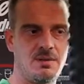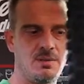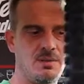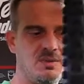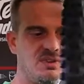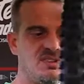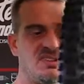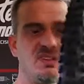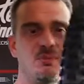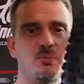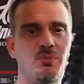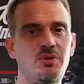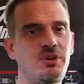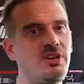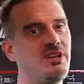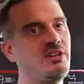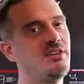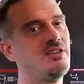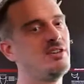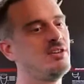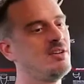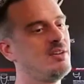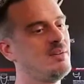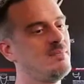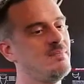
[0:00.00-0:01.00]
Seem pretty
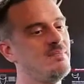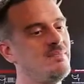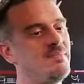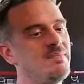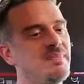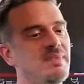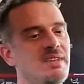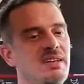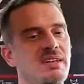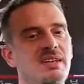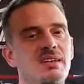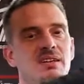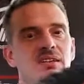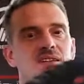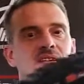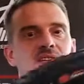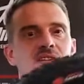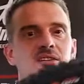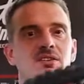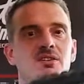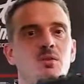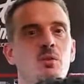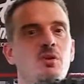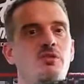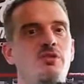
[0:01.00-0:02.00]
good.
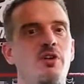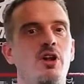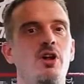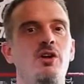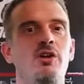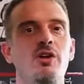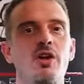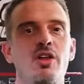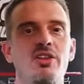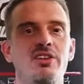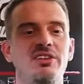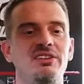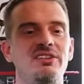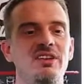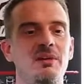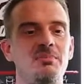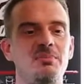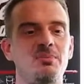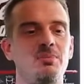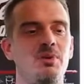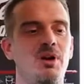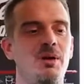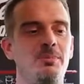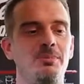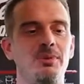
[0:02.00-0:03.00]
So we followed all the steps
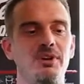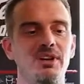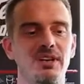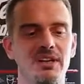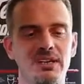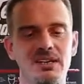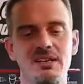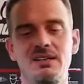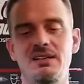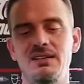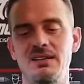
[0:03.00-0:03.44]
properly,